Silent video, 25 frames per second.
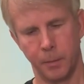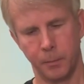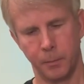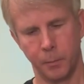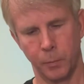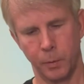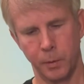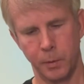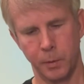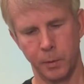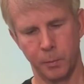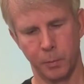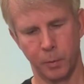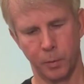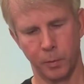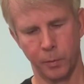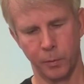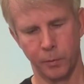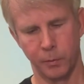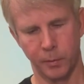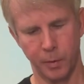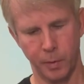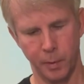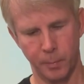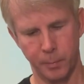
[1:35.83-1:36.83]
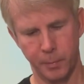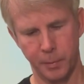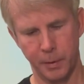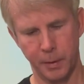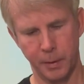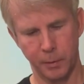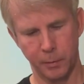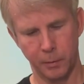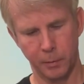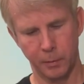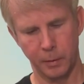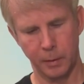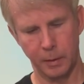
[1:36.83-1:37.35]
When you pull this up,
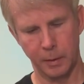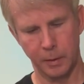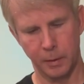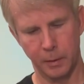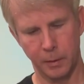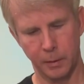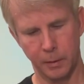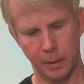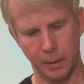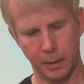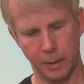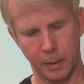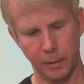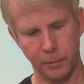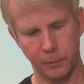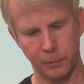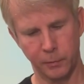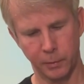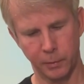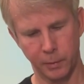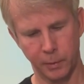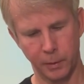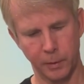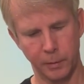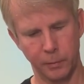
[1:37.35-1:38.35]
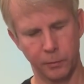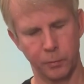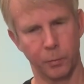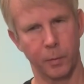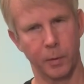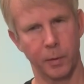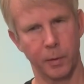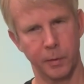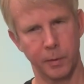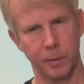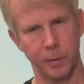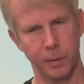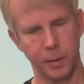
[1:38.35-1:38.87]
it isolates one
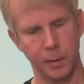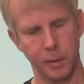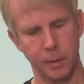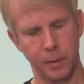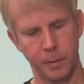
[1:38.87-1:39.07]
of the